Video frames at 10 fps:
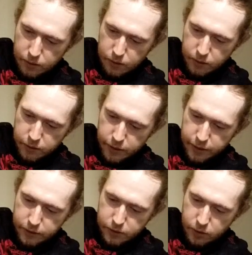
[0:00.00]

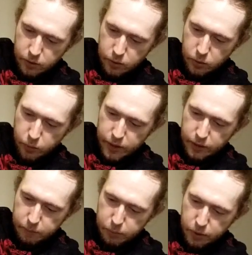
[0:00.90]
Alright, so we
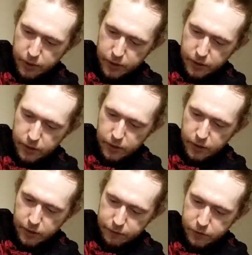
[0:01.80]
didn't put in enough